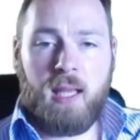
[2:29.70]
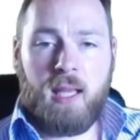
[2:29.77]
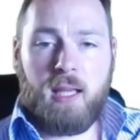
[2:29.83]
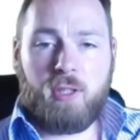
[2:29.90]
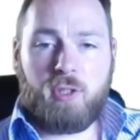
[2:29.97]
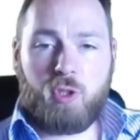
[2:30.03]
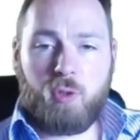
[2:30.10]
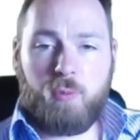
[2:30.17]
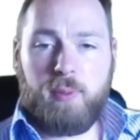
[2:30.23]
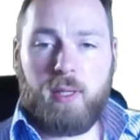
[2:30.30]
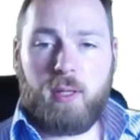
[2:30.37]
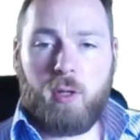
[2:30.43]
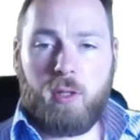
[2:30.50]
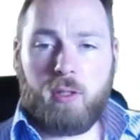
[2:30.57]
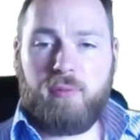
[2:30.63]
should be
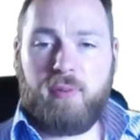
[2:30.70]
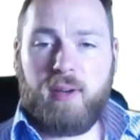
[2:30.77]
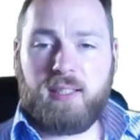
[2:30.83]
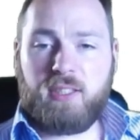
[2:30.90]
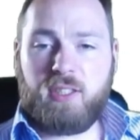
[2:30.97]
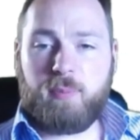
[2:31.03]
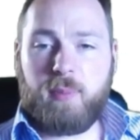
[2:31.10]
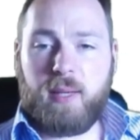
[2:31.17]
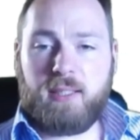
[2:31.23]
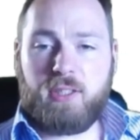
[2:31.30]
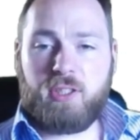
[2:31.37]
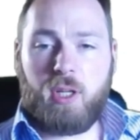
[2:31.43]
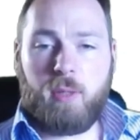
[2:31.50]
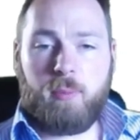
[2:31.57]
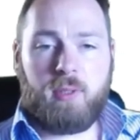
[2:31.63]
on all devices by the
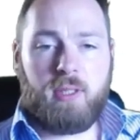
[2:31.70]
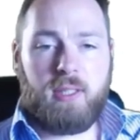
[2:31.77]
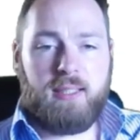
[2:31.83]
summer.